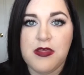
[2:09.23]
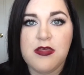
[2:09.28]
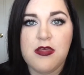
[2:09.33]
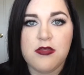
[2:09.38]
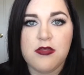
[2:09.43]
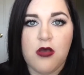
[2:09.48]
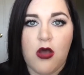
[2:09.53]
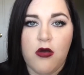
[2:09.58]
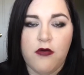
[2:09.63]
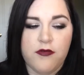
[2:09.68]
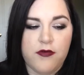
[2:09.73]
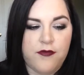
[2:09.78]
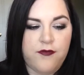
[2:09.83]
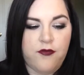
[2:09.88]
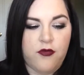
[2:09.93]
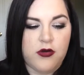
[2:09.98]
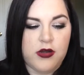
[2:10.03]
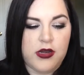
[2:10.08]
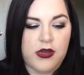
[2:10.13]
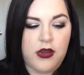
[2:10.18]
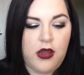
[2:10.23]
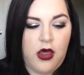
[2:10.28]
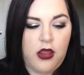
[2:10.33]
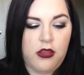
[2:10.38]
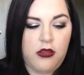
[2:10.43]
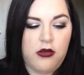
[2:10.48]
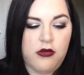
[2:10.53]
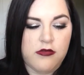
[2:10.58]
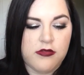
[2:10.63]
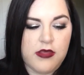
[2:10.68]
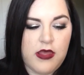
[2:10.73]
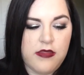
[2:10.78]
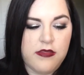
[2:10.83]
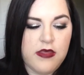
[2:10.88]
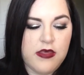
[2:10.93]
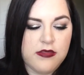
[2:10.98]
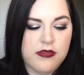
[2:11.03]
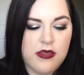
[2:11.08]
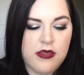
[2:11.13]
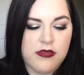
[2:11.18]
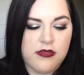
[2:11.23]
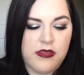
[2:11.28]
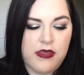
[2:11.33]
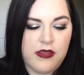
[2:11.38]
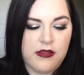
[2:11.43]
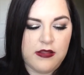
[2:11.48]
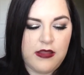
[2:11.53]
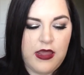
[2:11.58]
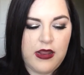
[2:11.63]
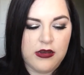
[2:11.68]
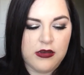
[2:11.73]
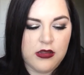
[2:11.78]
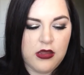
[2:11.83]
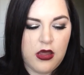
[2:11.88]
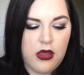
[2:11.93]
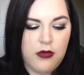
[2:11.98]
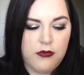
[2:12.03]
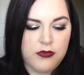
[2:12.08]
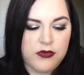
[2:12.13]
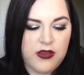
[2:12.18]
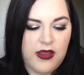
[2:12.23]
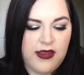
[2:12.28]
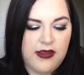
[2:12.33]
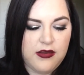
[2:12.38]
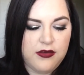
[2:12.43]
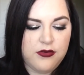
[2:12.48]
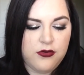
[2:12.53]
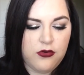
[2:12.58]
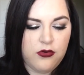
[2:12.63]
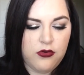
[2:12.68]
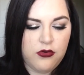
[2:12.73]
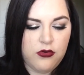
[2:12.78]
This is over $40, and this is the Lancome Tiny